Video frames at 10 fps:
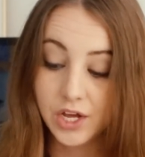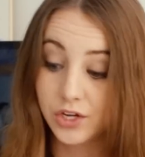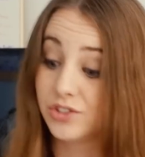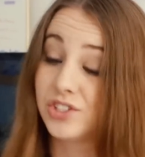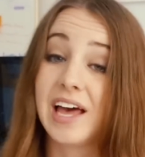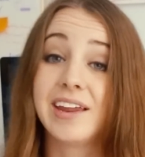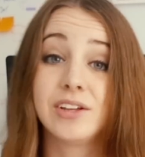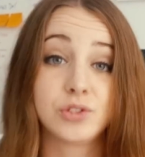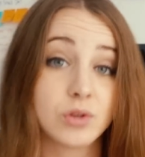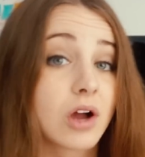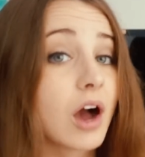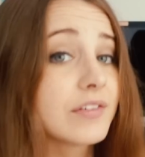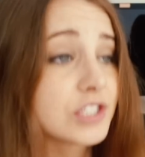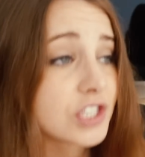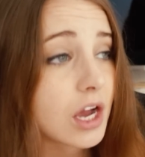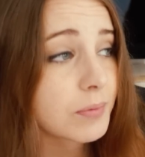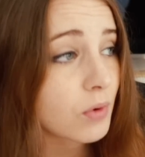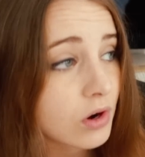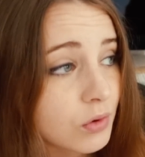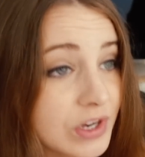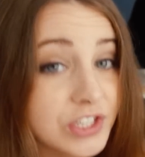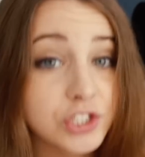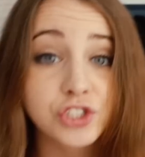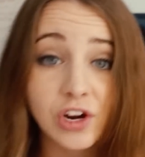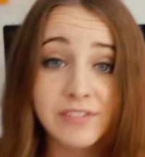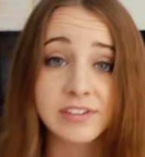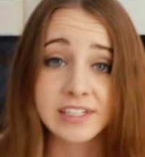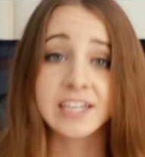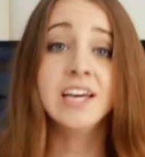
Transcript: you're just headed to a coffee shop or when you're traveling.